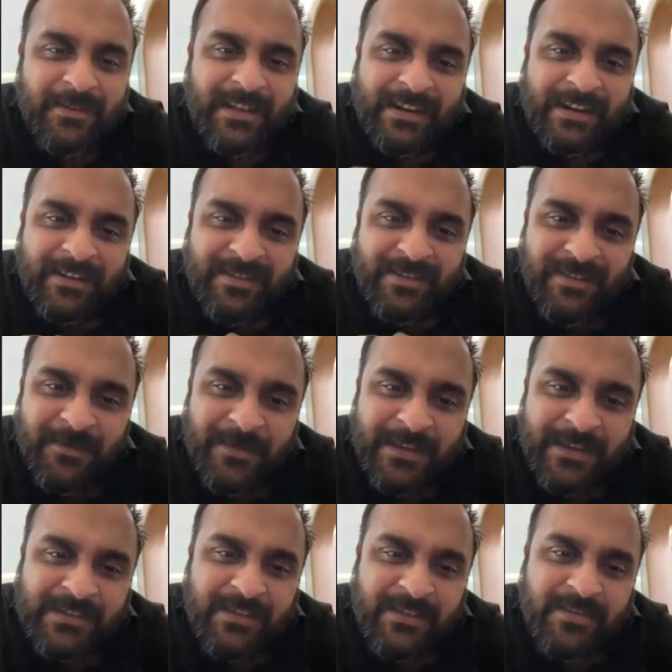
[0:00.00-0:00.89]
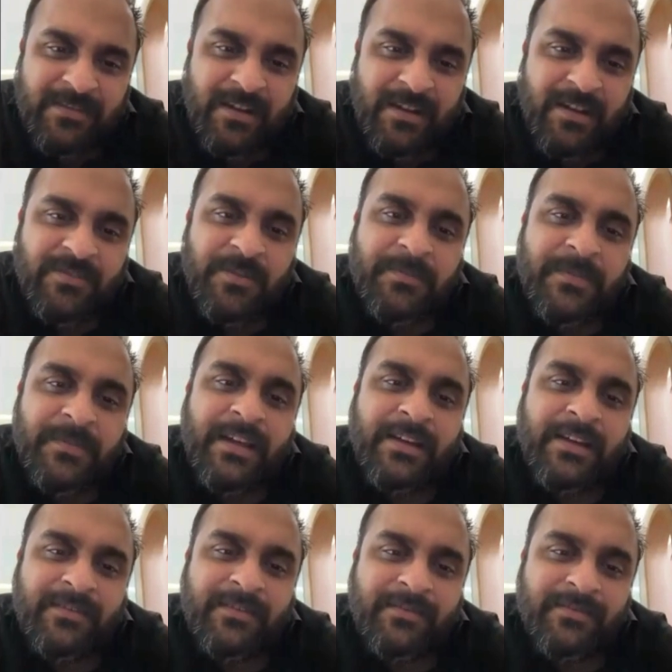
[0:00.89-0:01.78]
So that discrimination starts from
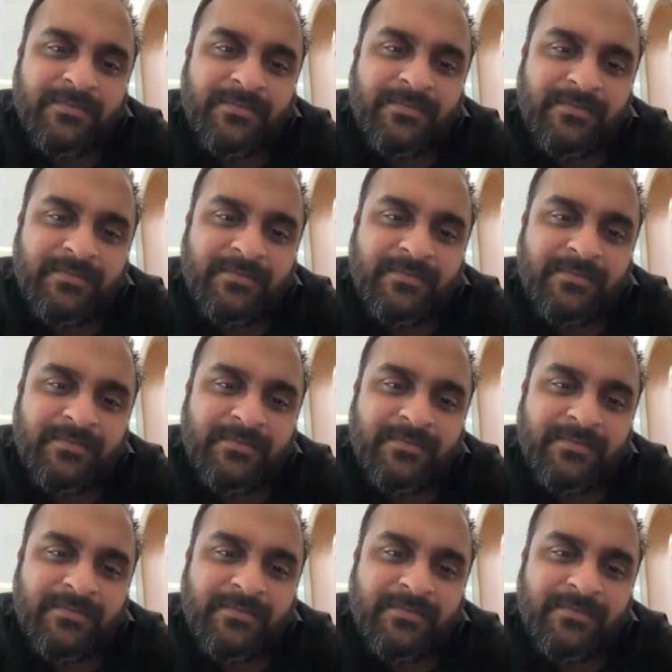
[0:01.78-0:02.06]
there.